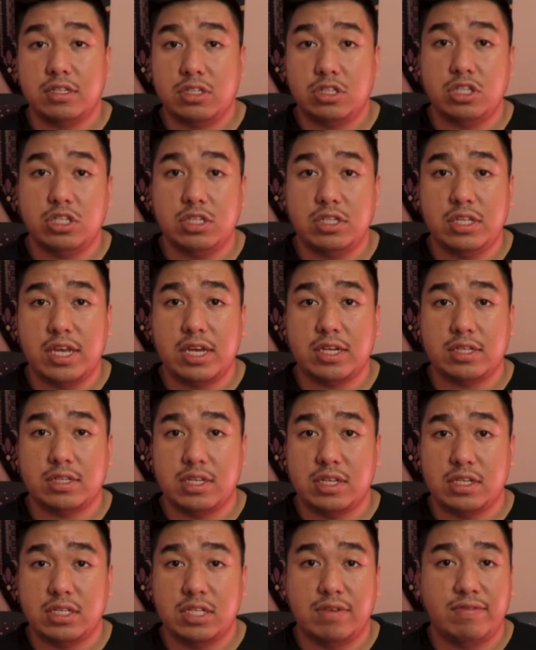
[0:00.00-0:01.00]
G T X
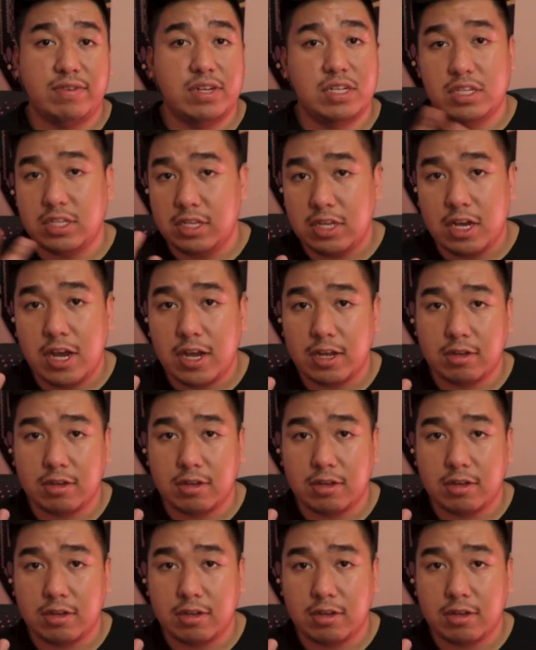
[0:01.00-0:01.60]
ten seventy T I.